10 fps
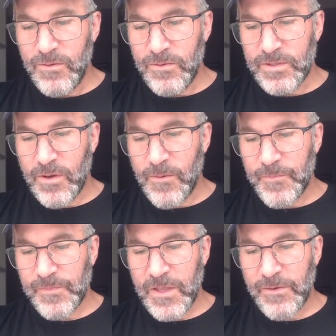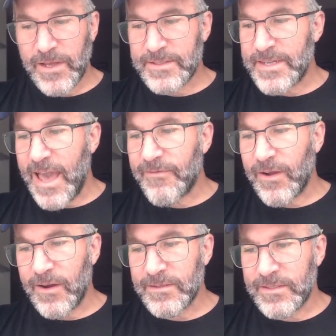Ooh, so here we got staff
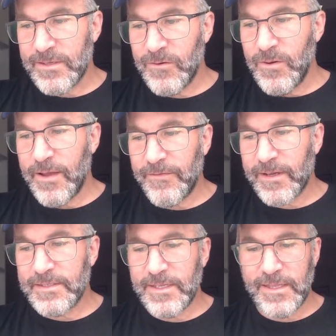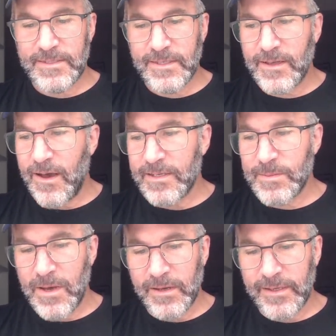cards. Ooh, I forgot to say that's a
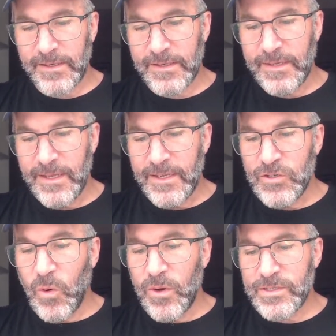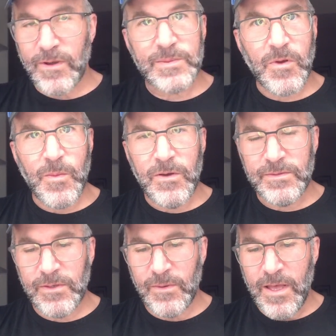Cosmog Toys R Us
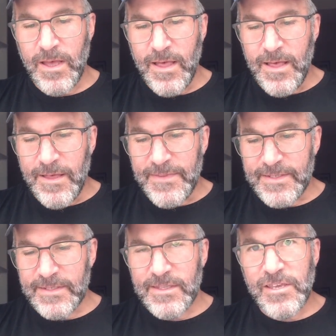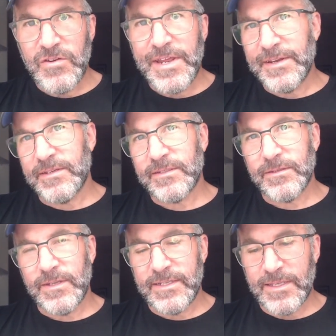promo. So this is the
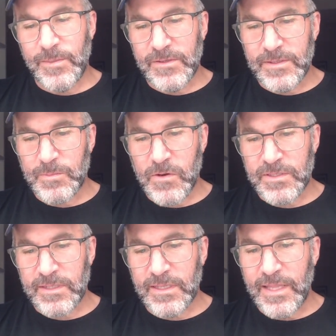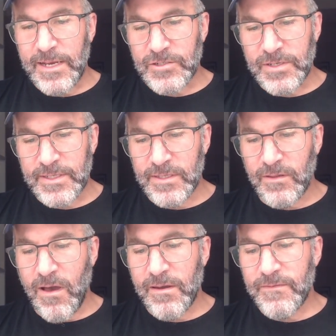uniqueness that I said about this person's collection, is a
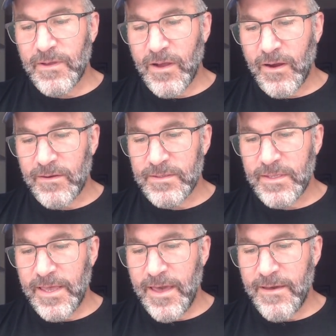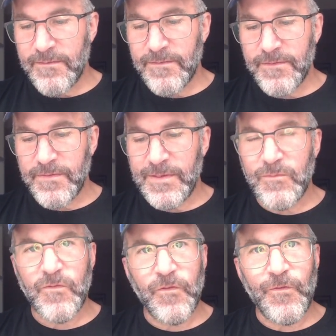lot of the cards that they have,
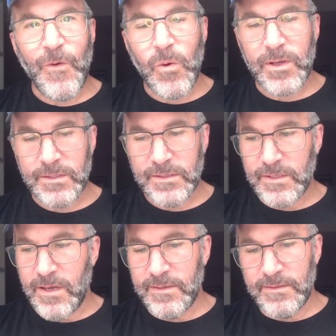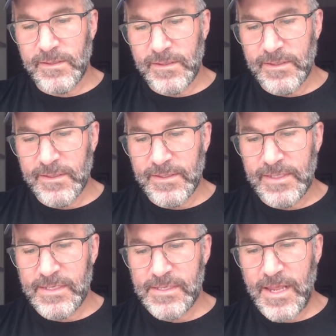they focus on
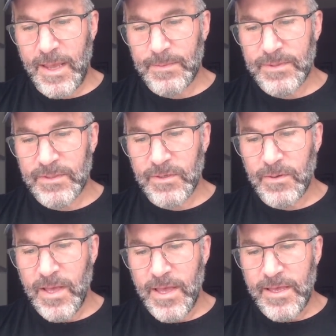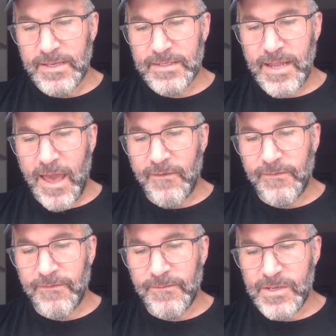these stamps. So
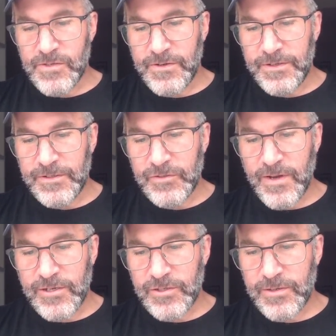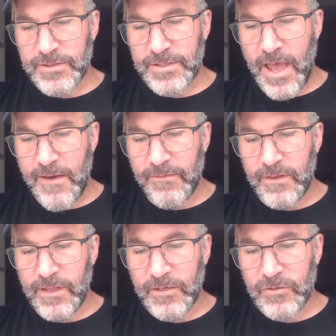staff Mysterious Treasure, staff
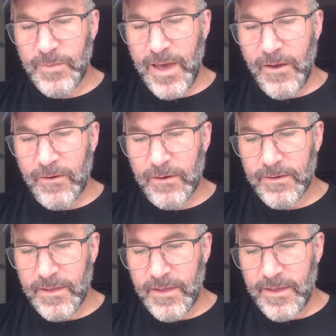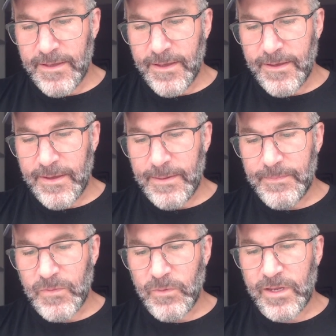Electro Power.
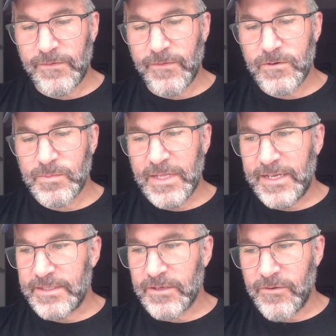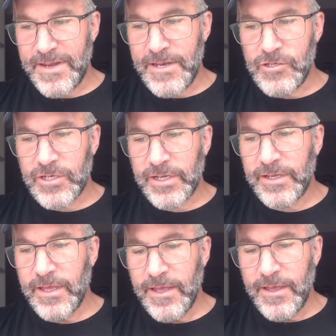We got a first place
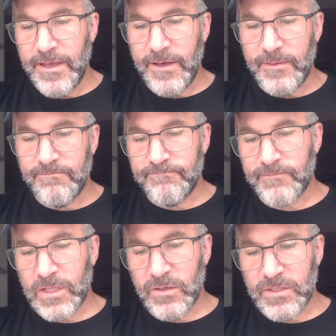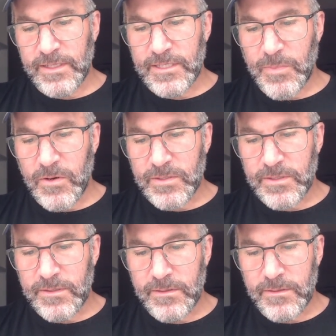Greninja. Looks like this
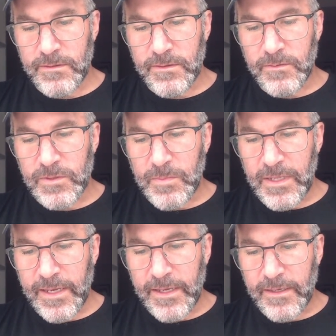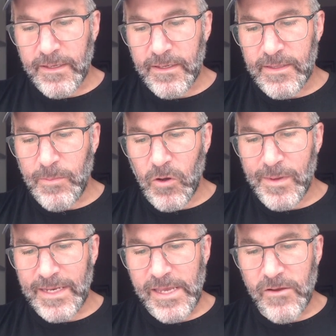person was playing in the
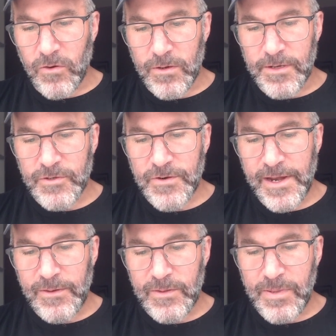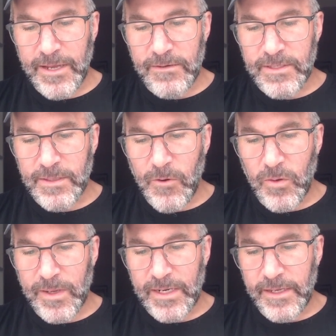Pokemon League or trading with players in the
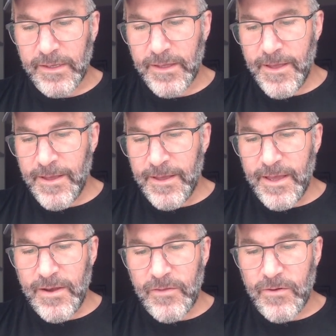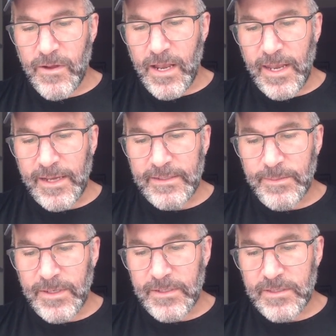Pokemon League. Another
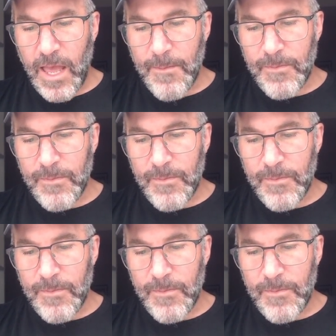Electabuzz